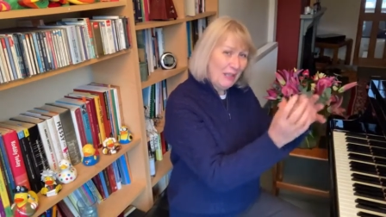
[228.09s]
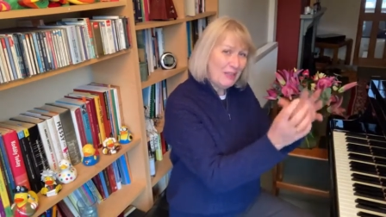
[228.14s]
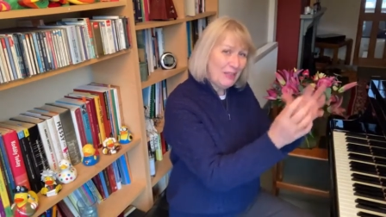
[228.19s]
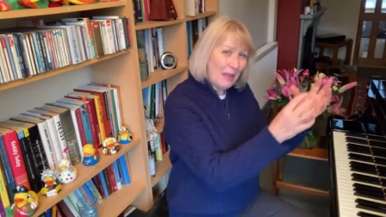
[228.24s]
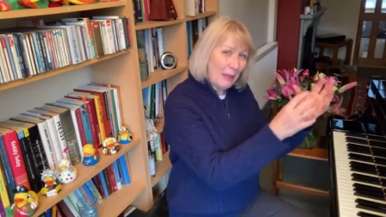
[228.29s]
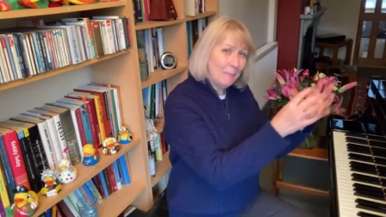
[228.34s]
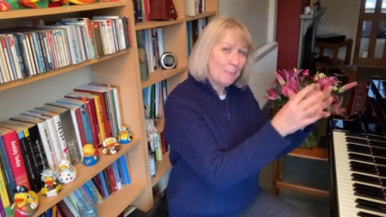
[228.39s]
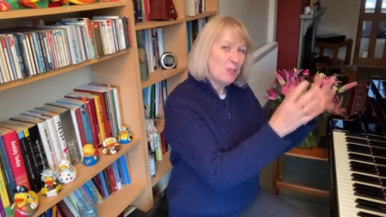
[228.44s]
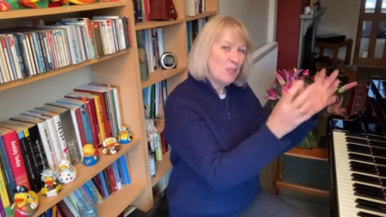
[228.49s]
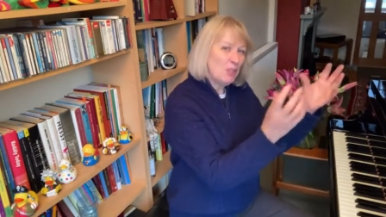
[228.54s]
in
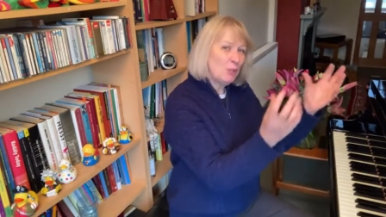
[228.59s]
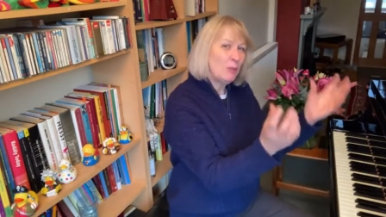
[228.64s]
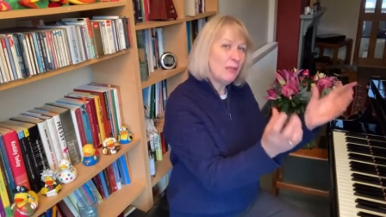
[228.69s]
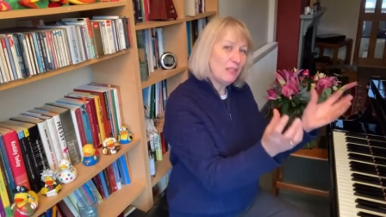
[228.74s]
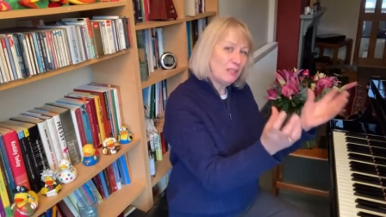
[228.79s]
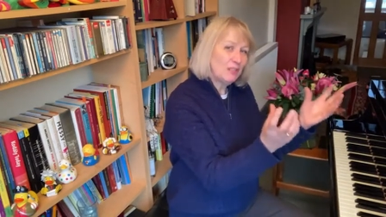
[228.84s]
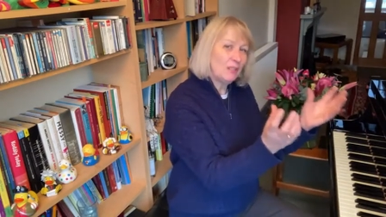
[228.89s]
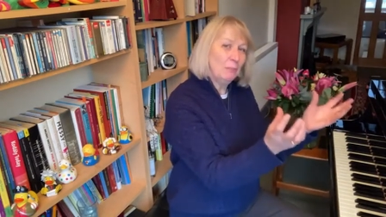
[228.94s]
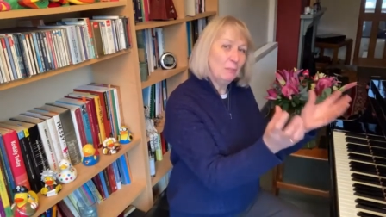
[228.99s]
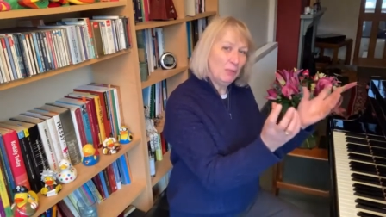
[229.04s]
that
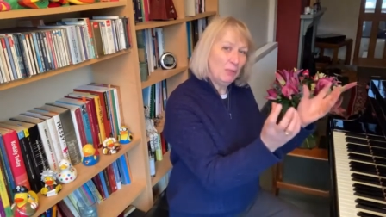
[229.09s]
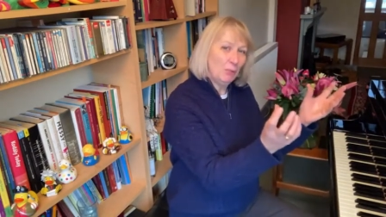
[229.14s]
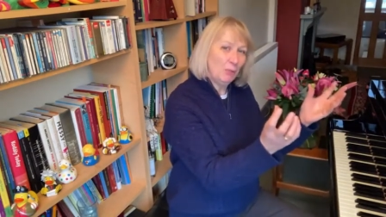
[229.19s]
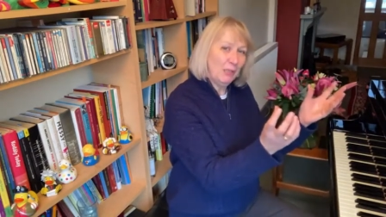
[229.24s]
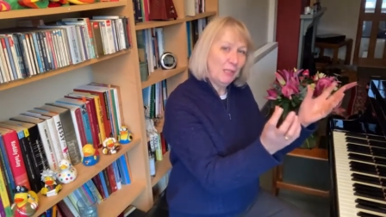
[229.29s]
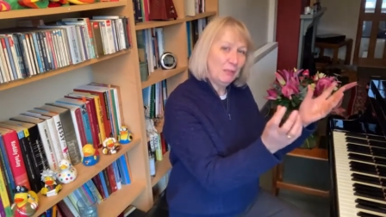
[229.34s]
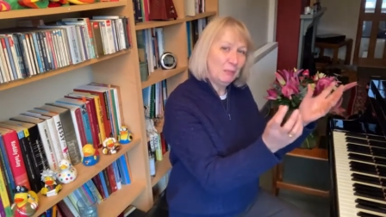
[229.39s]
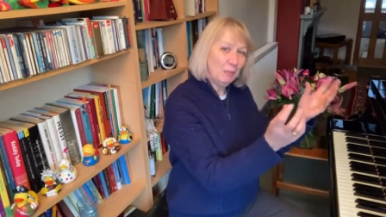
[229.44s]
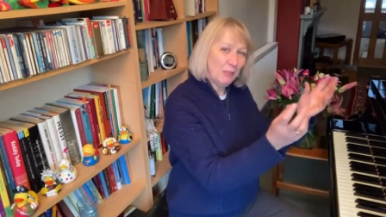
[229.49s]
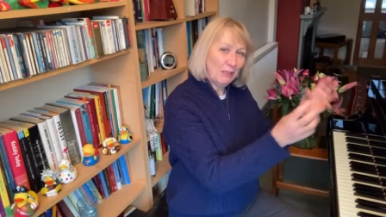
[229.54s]
betwixt and
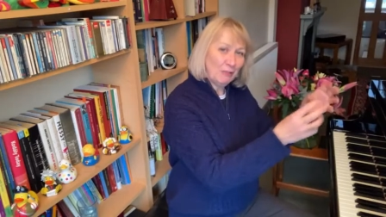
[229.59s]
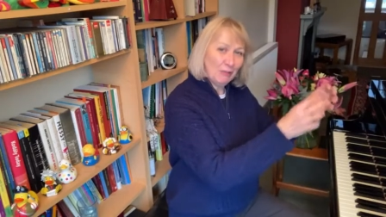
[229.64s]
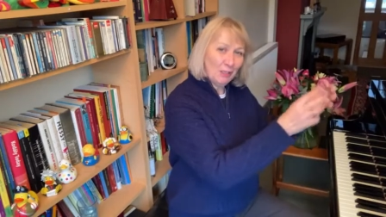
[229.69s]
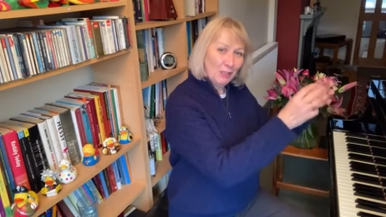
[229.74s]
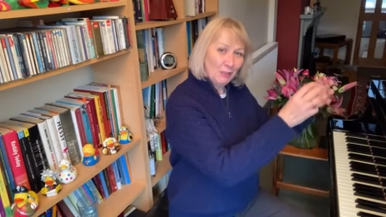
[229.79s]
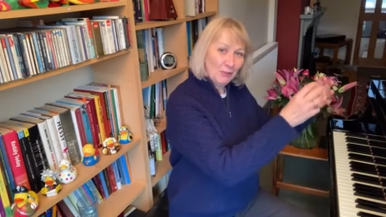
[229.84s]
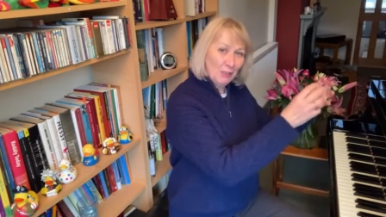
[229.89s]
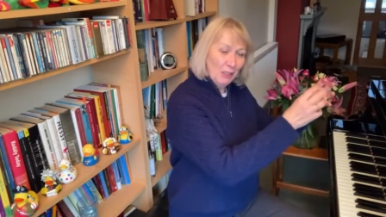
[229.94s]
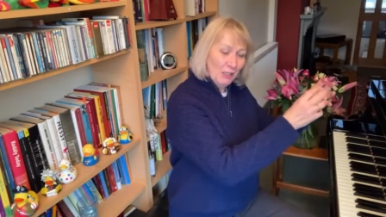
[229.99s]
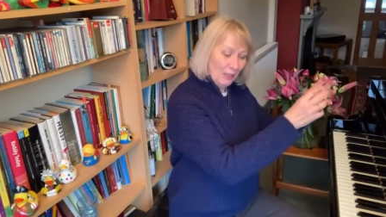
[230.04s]
between
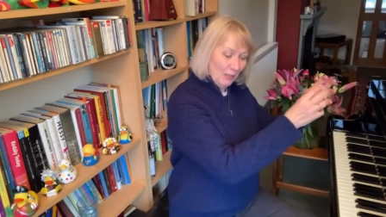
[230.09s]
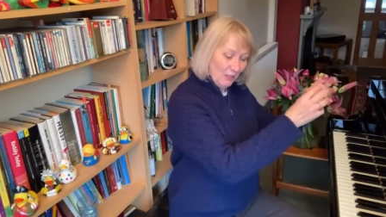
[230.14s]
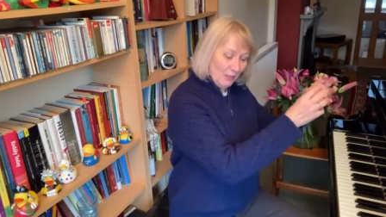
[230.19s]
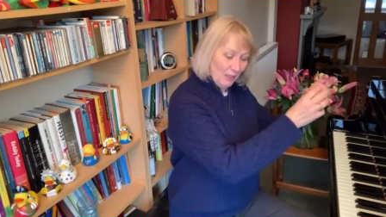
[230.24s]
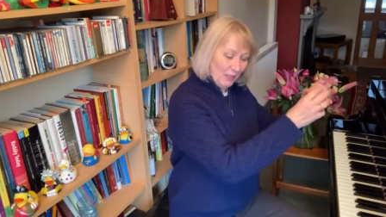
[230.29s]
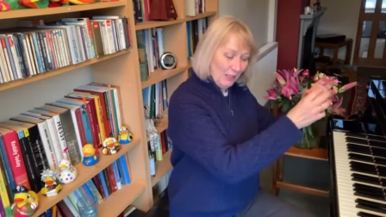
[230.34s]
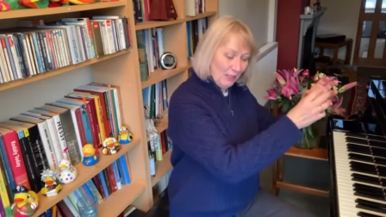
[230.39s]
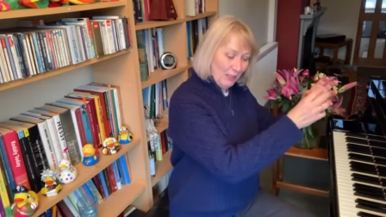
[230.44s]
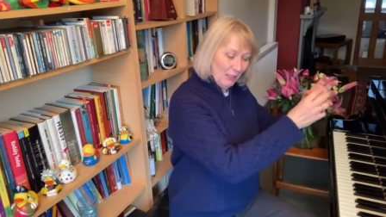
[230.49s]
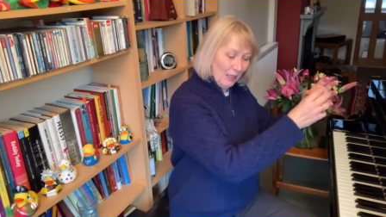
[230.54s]
period,
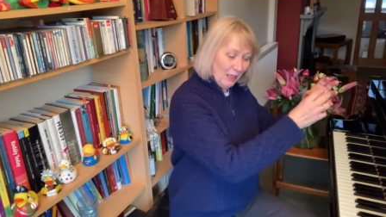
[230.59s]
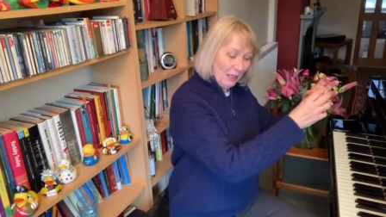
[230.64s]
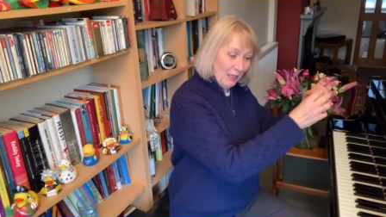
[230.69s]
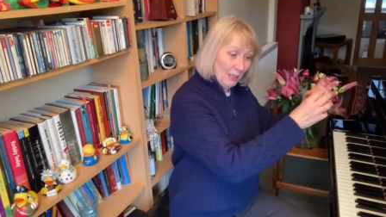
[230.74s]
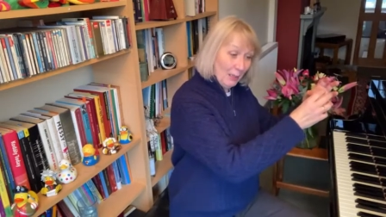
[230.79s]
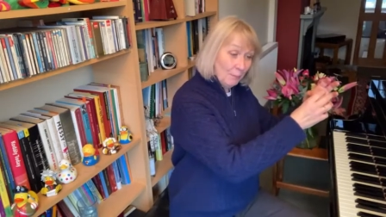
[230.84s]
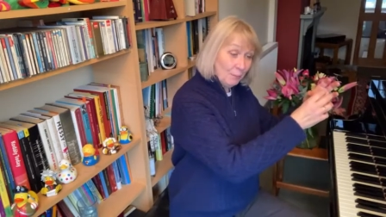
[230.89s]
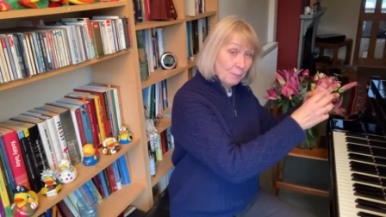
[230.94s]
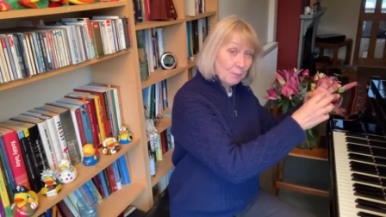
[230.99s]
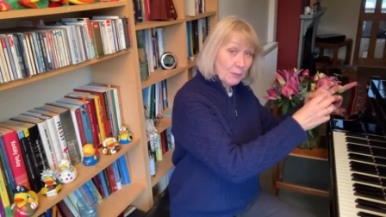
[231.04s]
the
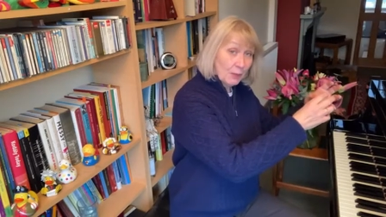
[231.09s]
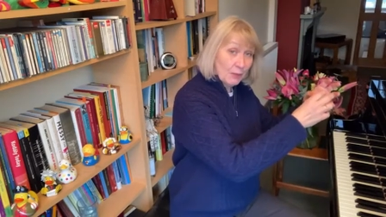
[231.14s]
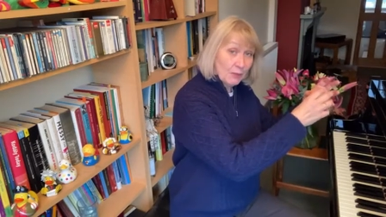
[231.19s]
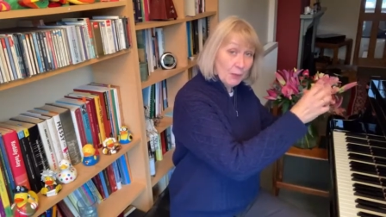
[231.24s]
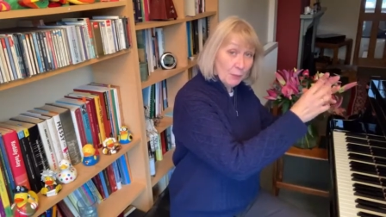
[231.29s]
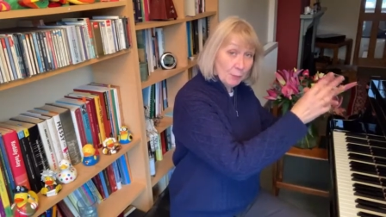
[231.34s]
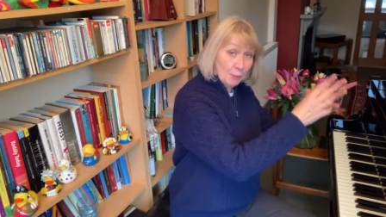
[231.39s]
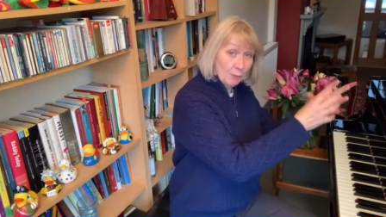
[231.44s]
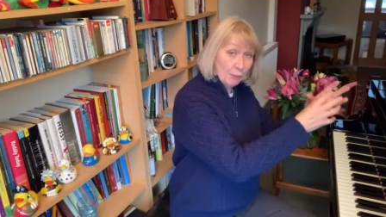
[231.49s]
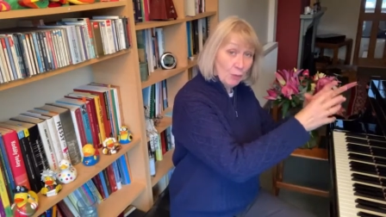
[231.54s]

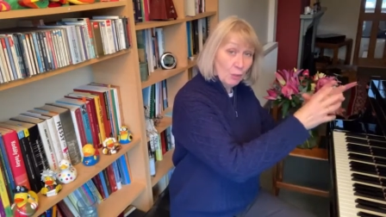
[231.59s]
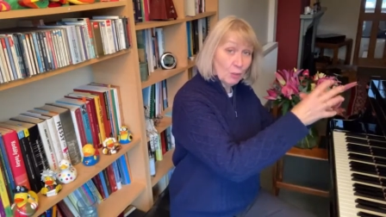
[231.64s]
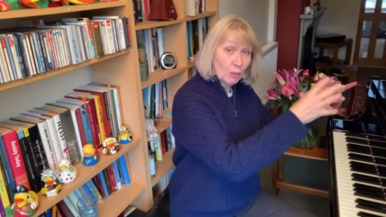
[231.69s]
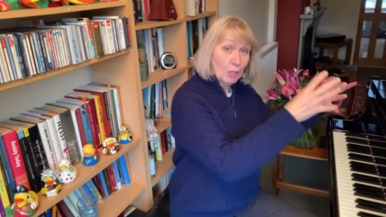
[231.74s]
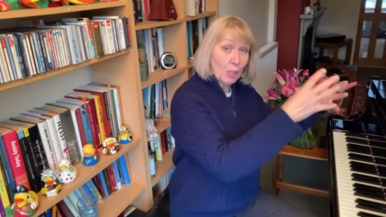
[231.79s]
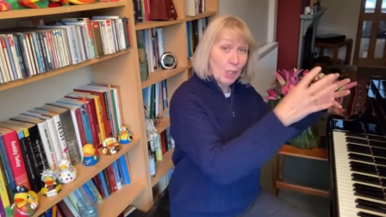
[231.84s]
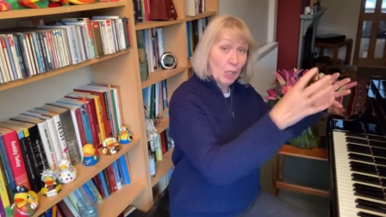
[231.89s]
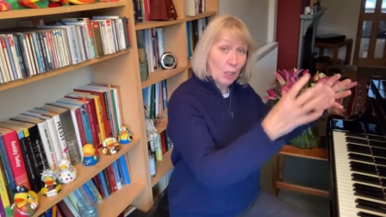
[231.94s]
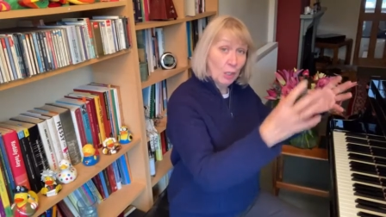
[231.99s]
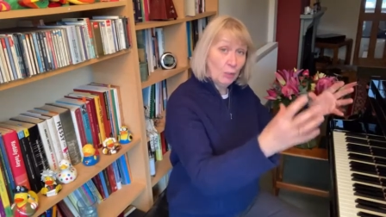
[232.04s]

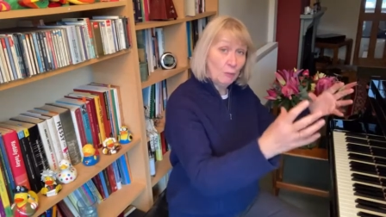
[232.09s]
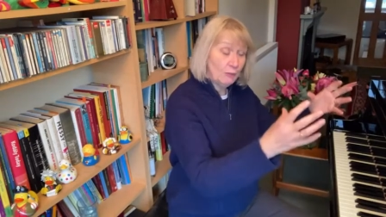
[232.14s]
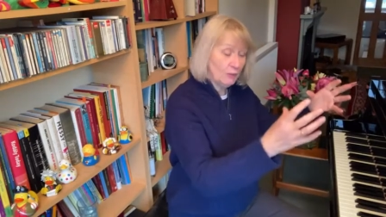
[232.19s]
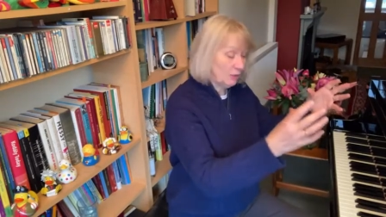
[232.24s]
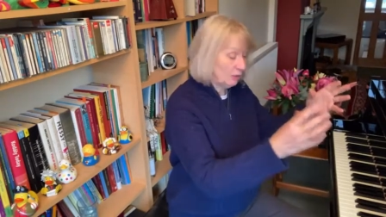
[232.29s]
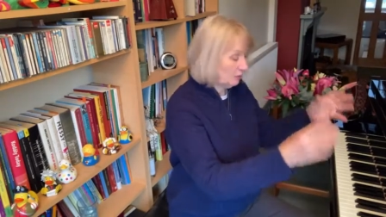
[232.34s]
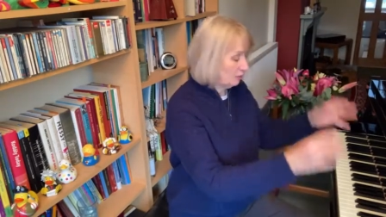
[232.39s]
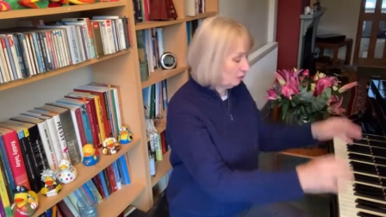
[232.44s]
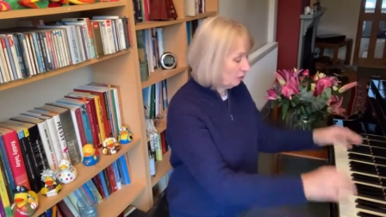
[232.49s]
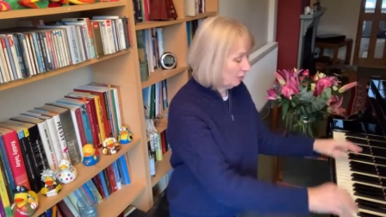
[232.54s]
Baroque
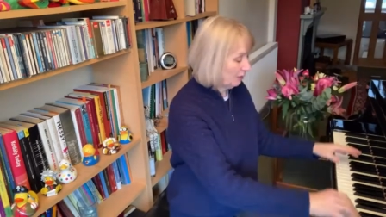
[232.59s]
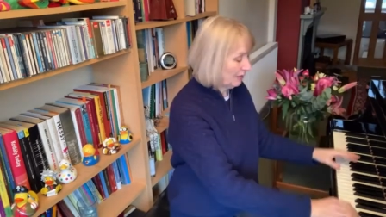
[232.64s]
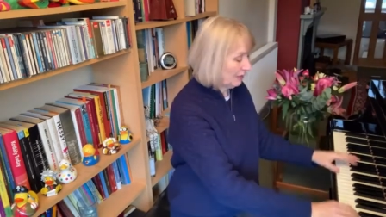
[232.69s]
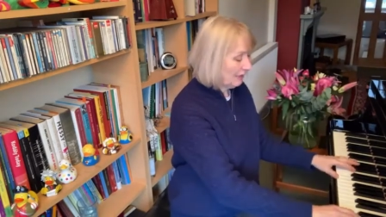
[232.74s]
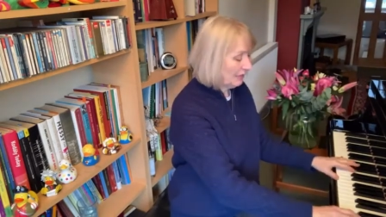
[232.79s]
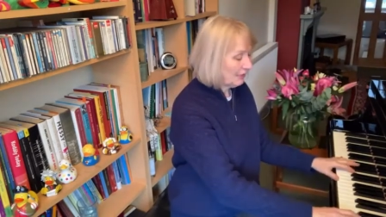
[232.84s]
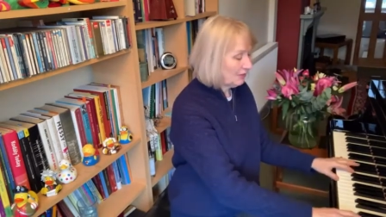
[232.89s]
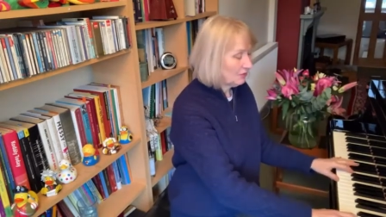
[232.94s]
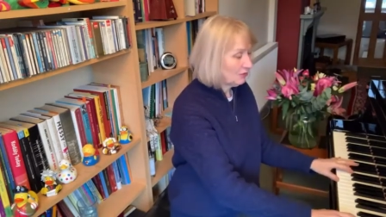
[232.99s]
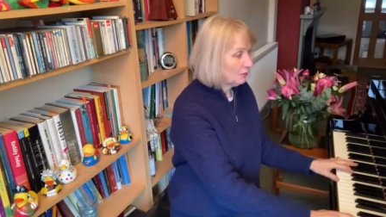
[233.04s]
over to
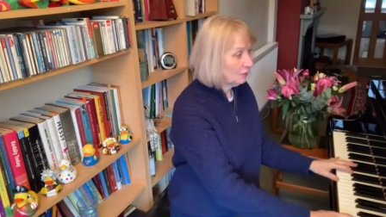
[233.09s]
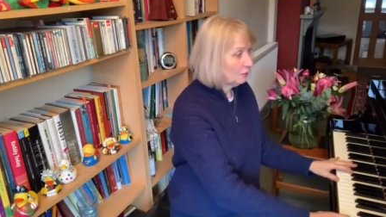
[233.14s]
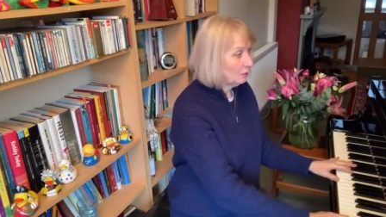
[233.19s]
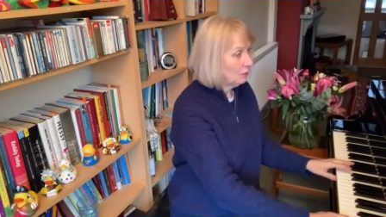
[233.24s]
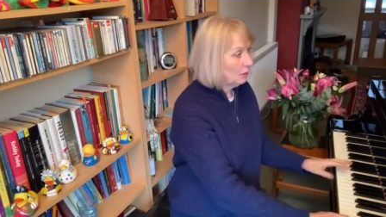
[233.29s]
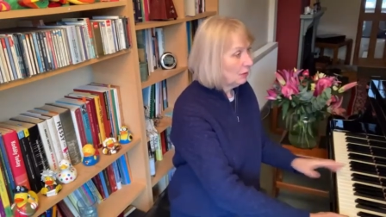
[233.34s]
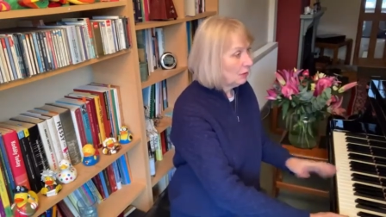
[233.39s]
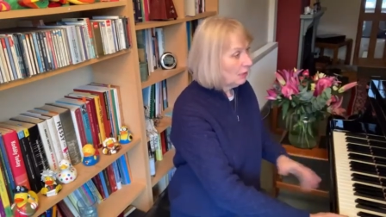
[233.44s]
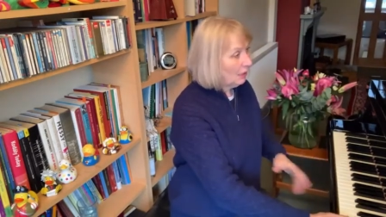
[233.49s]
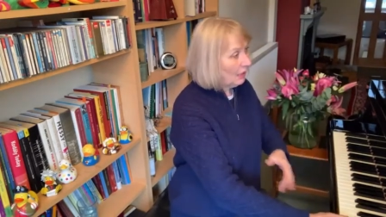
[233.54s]
the Classical.